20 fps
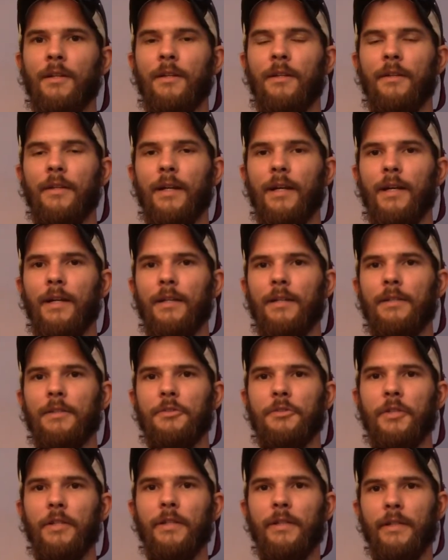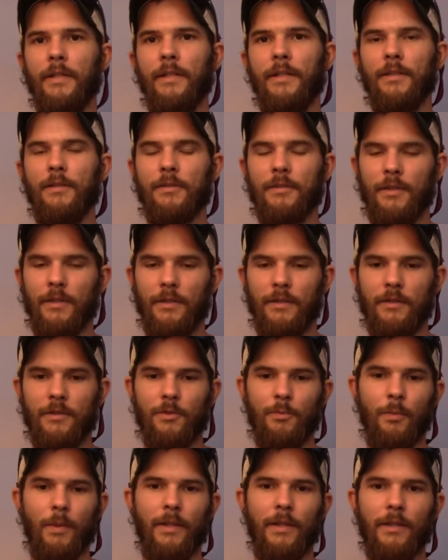that she needs, and
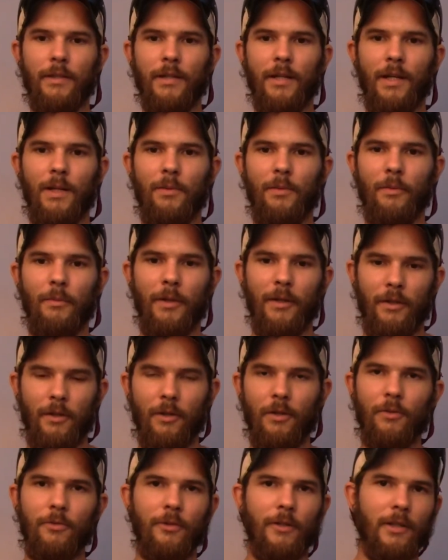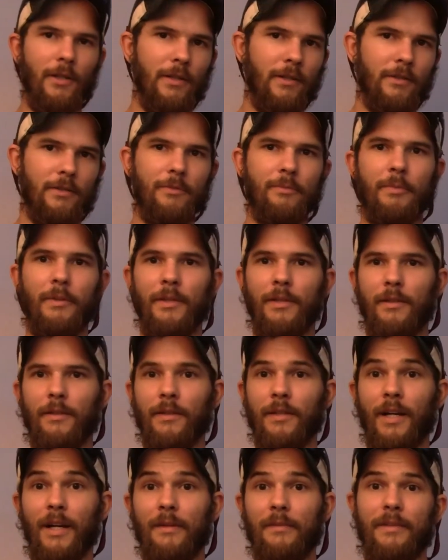spending time with my girlfriend and spending the
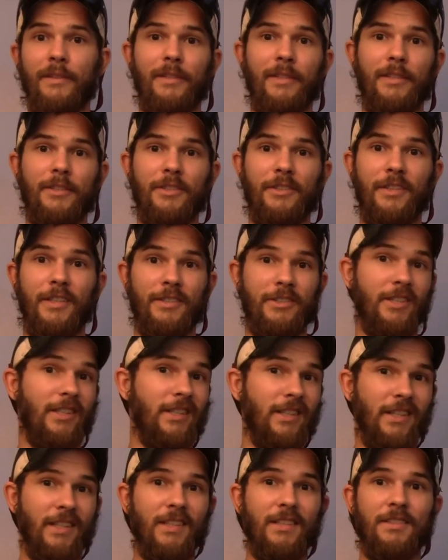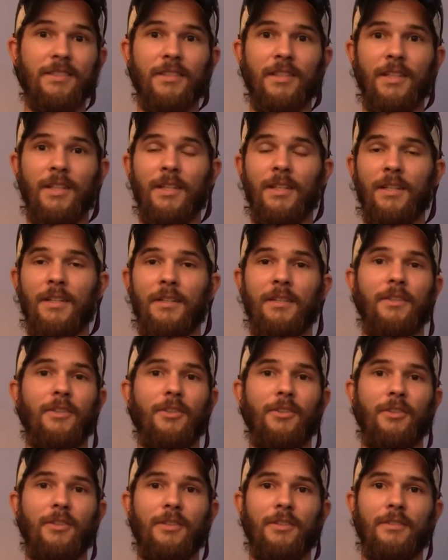time and attention that she needs
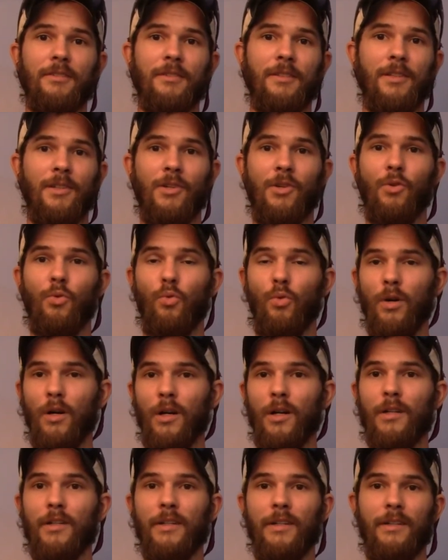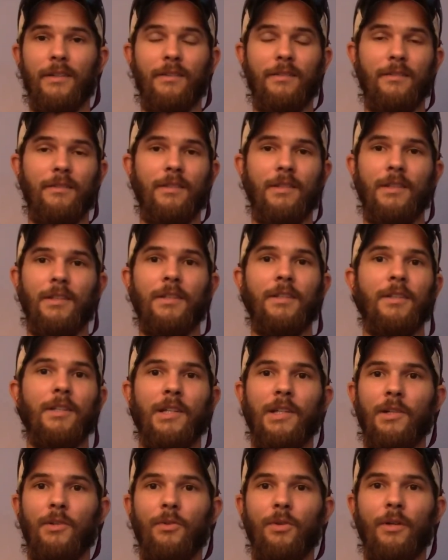doing work and
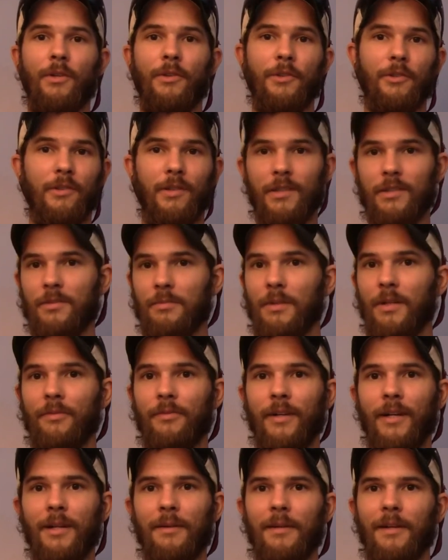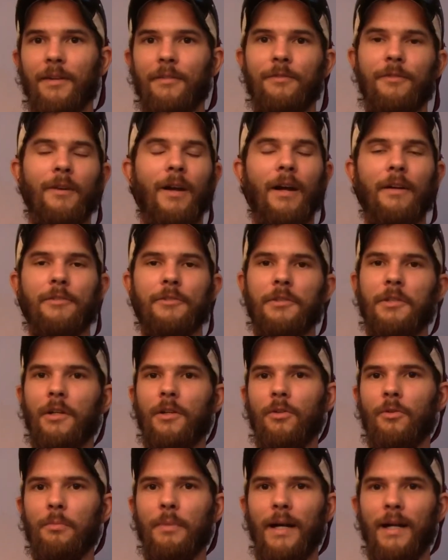with the rest of my family. I've
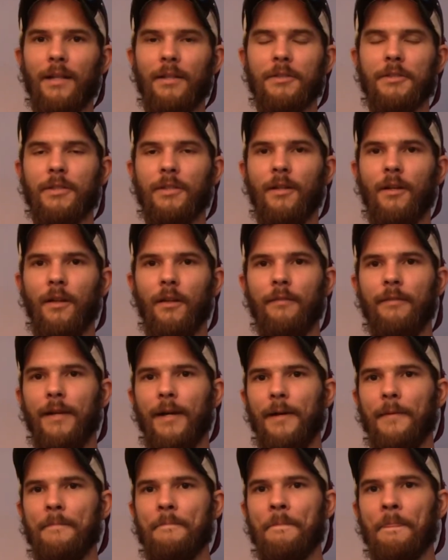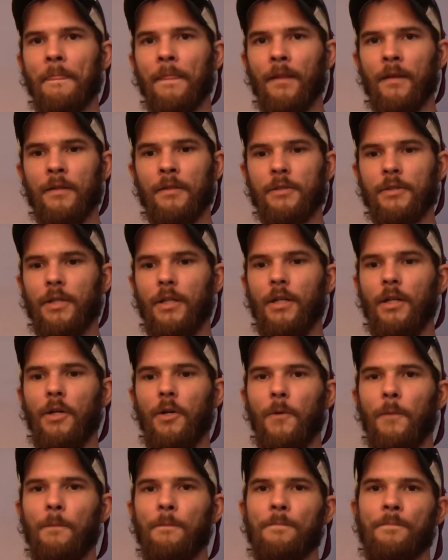struggled balancing all of that.
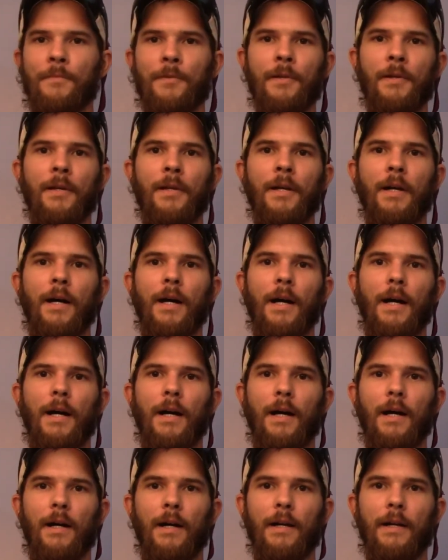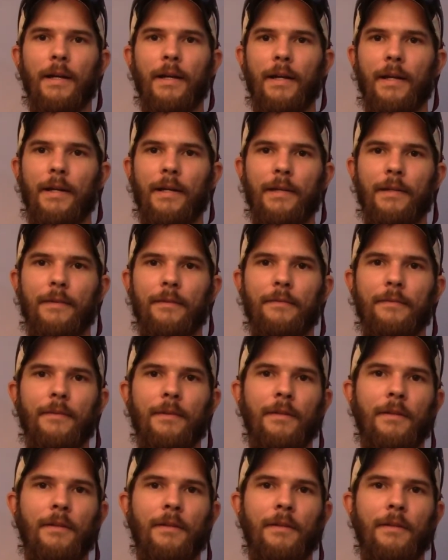So and